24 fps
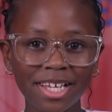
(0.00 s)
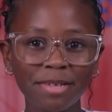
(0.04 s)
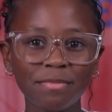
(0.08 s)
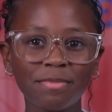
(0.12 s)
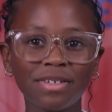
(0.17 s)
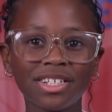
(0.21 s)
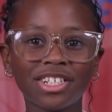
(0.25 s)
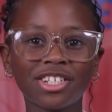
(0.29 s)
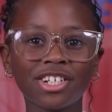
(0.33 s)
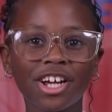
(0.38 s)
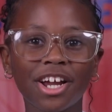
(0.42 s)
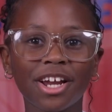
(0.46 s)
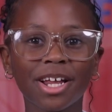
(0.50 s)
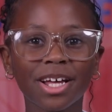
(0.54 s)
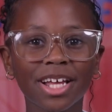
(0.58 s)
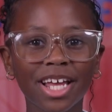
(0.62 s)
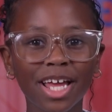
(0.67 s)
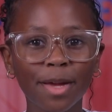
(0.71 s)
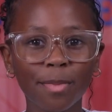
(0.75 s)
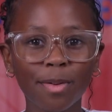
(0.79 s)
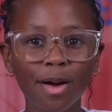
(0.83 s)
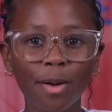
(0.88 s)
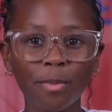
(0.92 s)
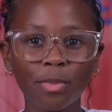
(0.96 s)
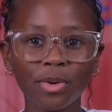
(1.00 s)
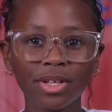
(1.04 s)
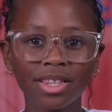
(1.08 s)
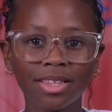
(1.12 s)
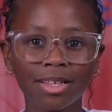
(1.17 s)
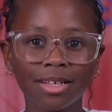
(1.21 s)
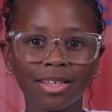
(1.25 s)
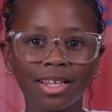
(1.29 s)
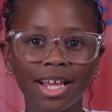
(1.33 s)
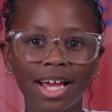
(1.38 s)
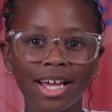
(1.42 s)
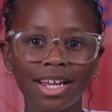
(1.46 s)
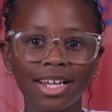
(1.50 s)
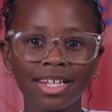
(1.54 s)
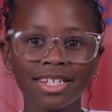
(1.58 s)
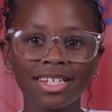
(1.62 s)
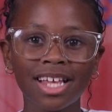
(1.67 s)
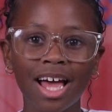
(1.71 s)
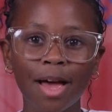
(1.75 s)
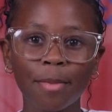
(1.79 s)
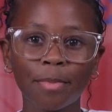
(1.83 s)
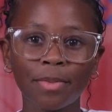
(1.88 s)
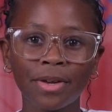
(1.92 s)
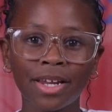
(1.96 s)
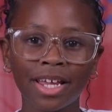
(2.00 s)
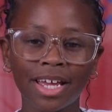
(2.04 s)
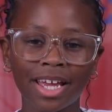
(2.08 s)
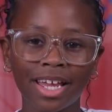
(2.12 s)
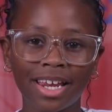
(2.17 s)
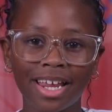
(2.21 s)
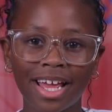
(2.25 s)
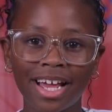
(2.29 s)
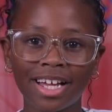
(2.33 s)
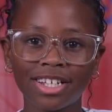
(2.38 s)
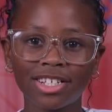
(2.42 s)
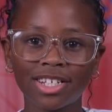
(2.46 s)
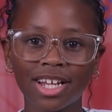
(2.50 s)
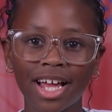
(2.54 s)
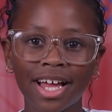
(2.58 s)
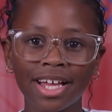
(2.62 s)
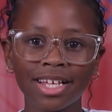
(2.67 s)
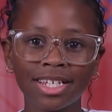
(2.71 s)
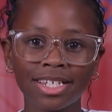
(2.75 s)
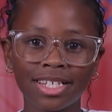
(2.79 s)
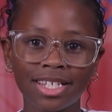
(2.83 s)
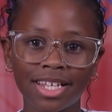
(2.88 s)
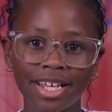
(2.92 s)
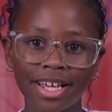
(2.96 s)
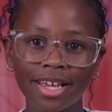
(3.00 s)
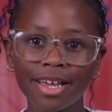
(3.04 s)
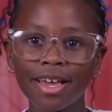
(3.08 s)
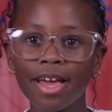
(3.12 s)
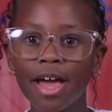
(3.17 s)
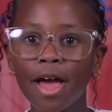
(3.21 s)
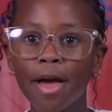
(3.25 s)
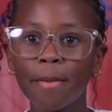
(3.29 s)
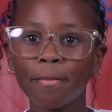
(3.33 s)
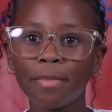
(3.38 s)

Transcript: Be sure to keep up with the latest happening in HISD